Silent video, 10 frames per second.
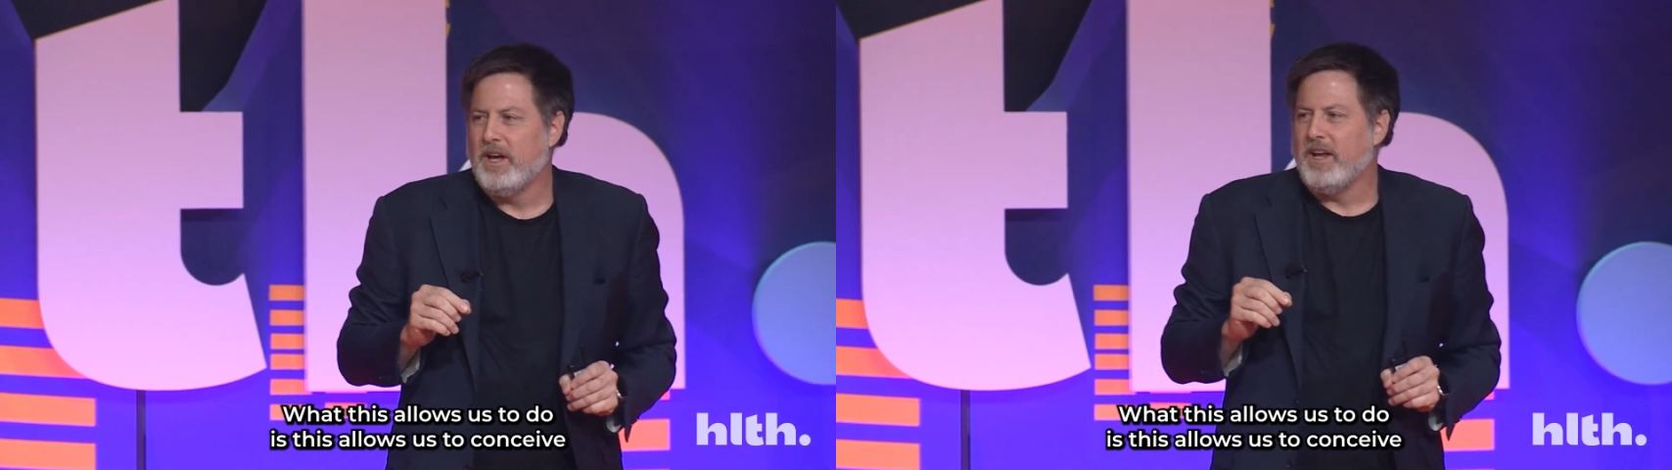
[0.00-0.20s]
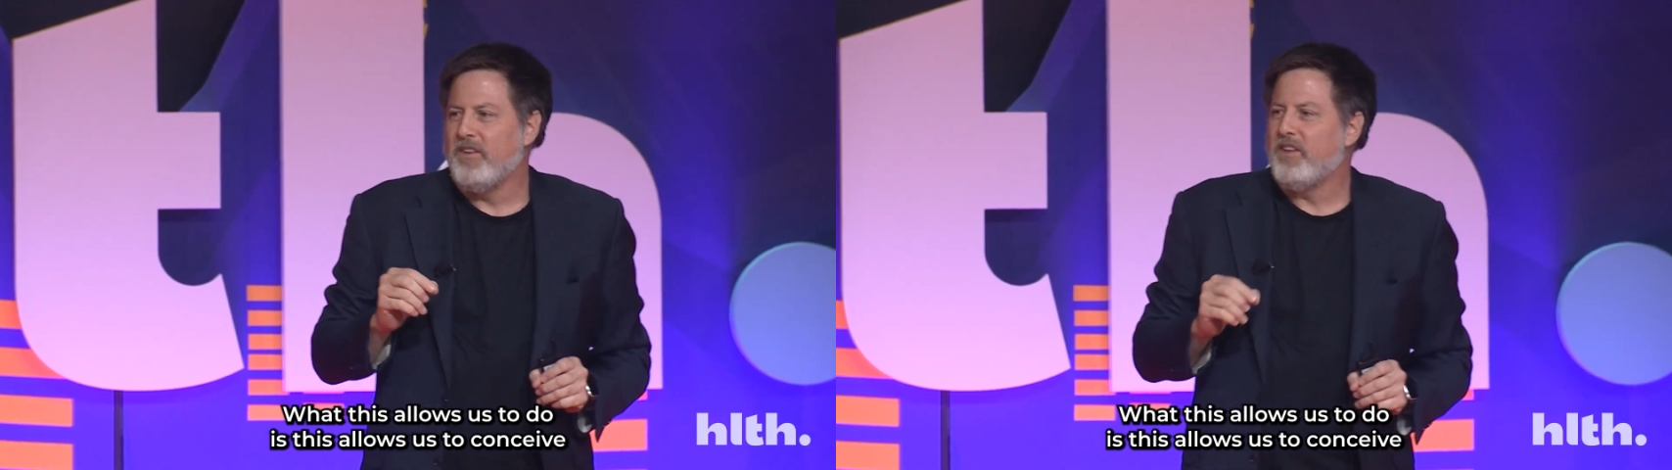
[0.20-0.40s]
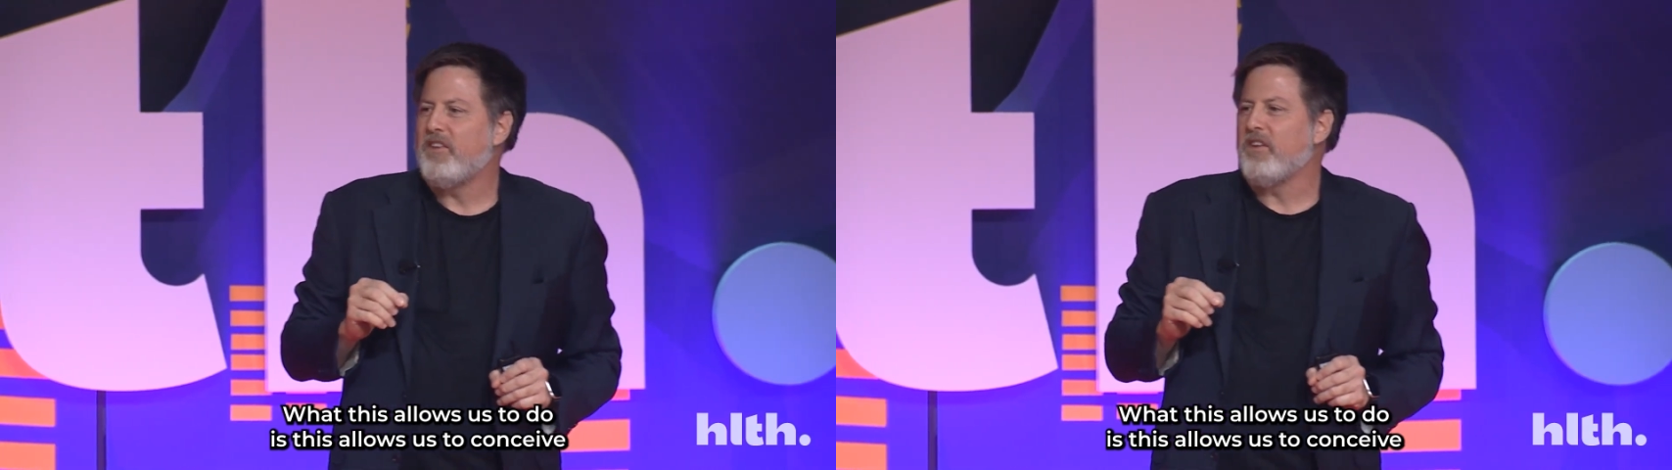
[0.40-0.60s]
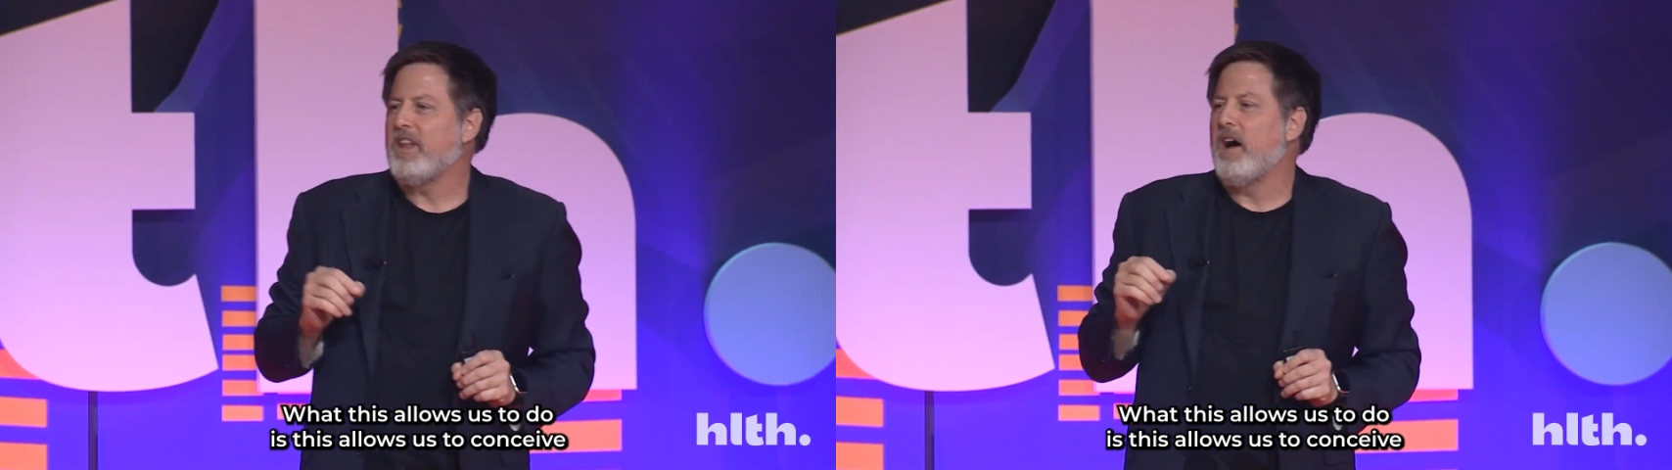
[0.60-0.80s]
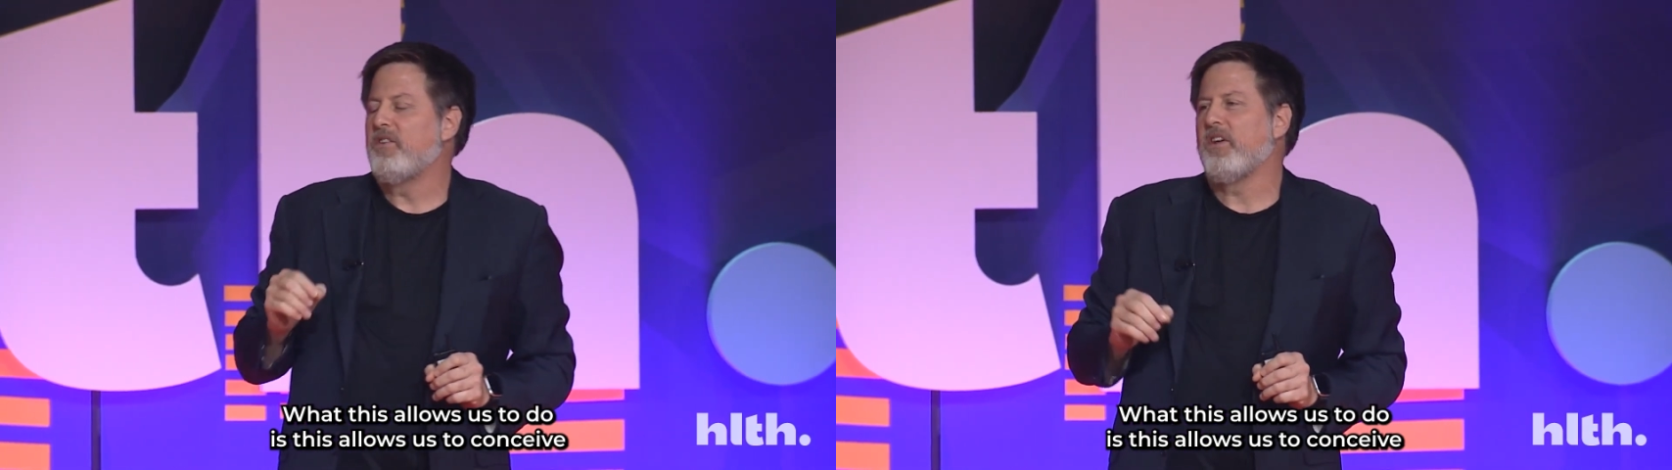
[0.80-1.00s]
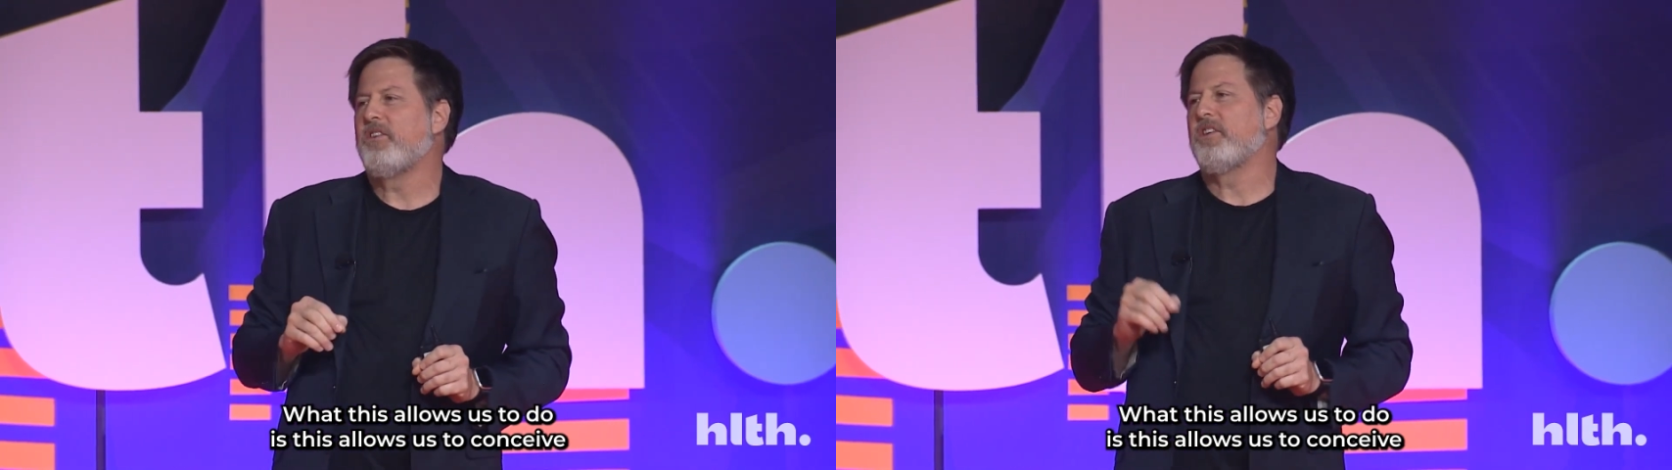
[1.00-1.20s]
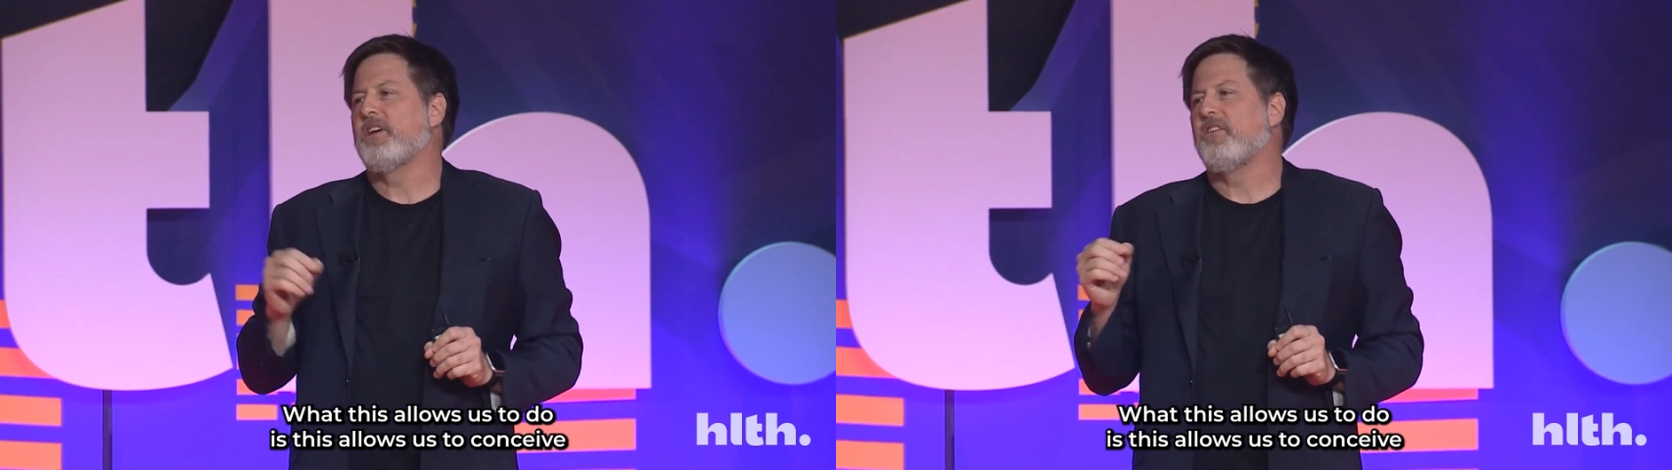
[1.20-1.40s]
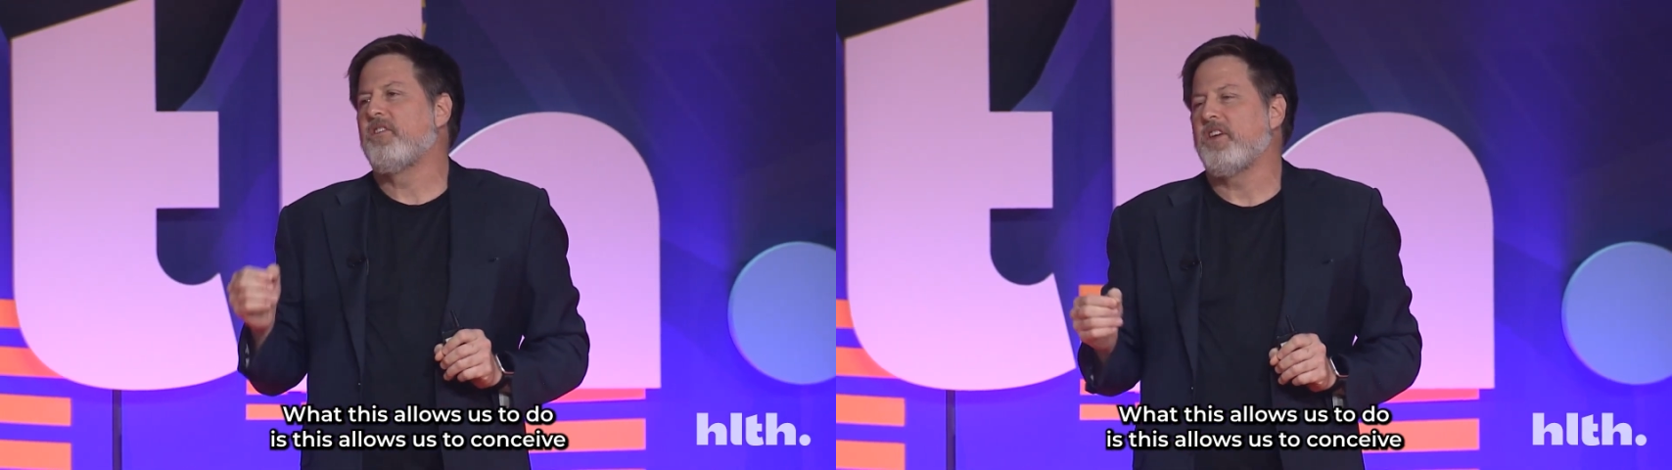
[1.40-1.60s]
is this allows us to
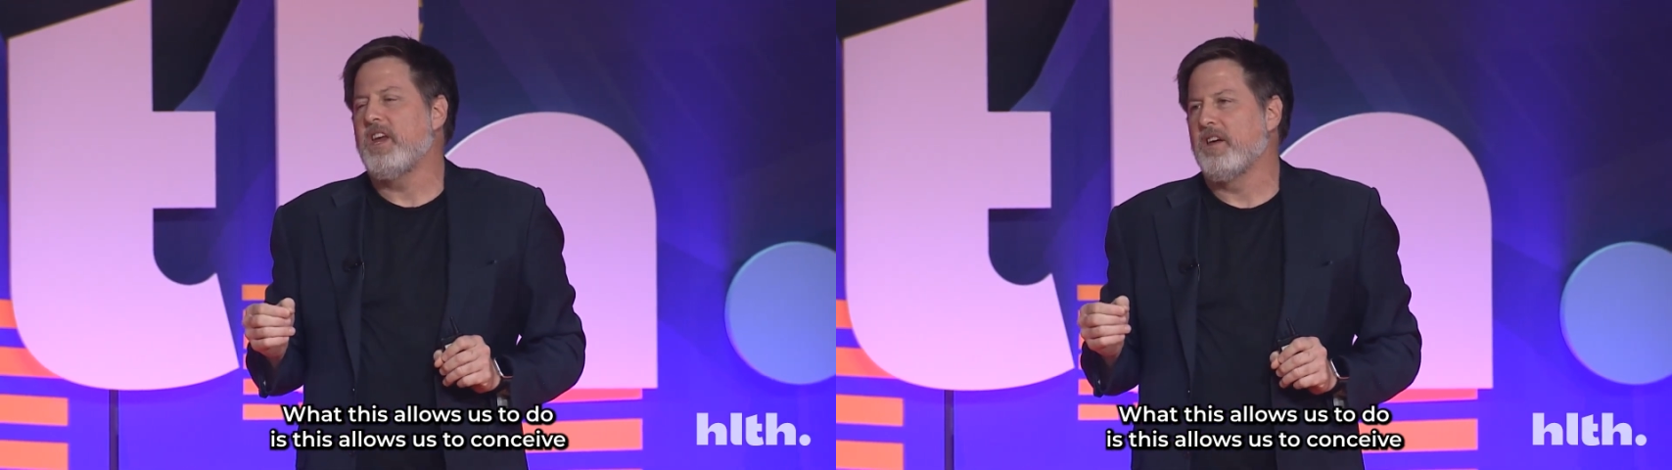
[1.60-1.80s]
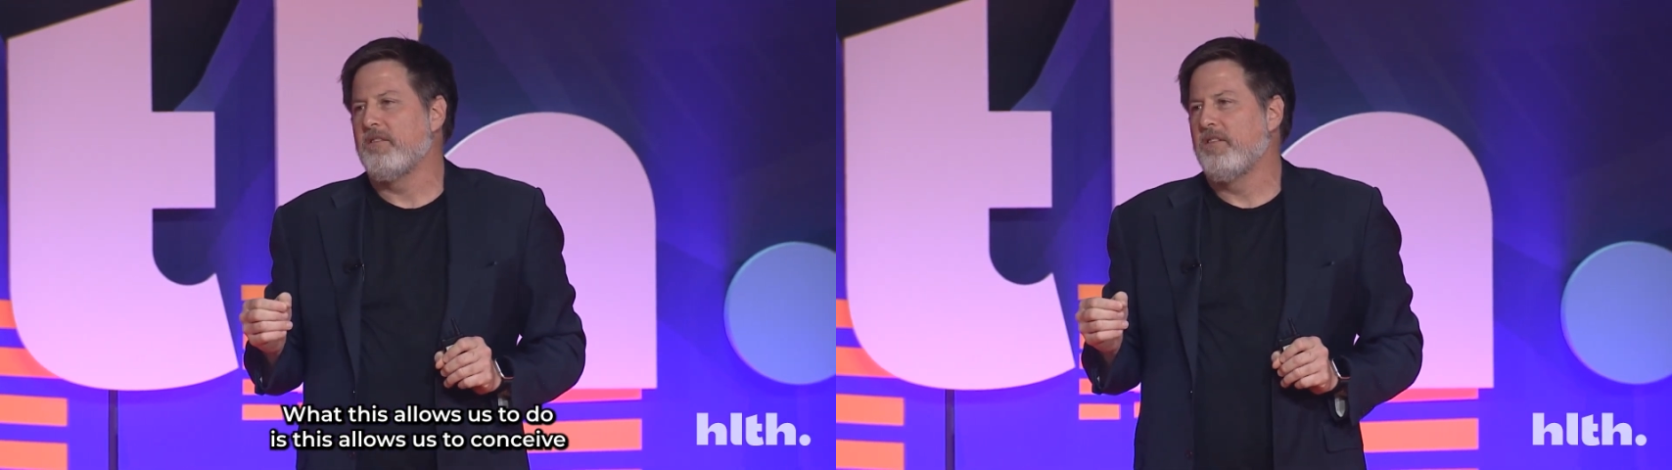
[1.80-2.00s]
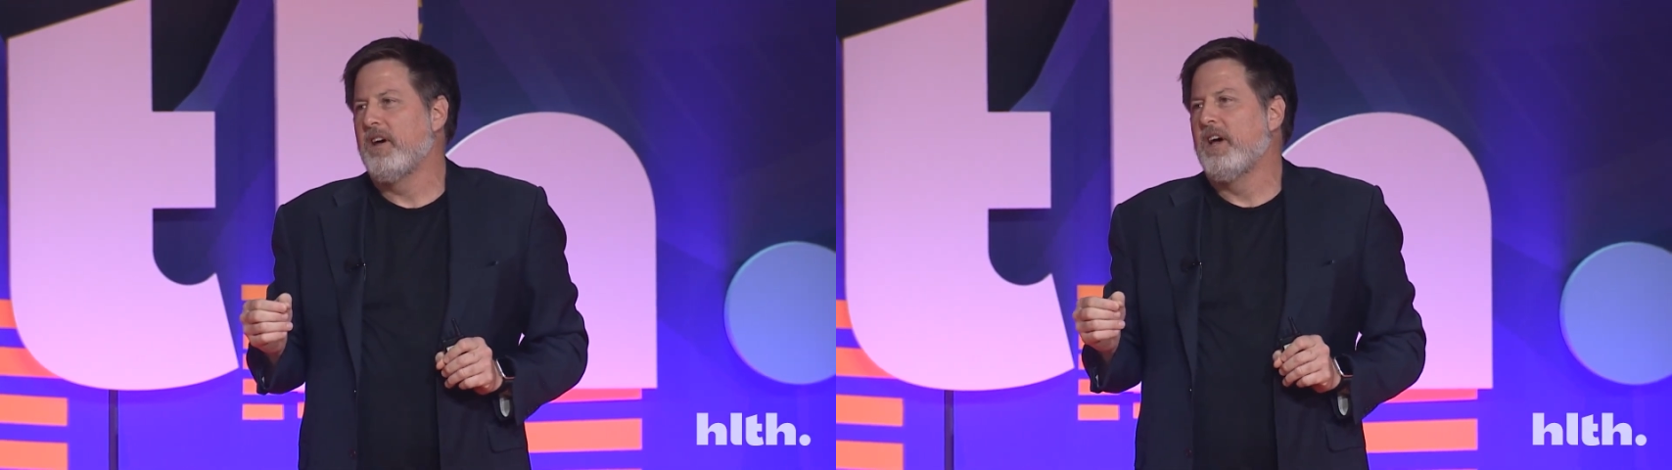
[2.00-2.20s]
conceive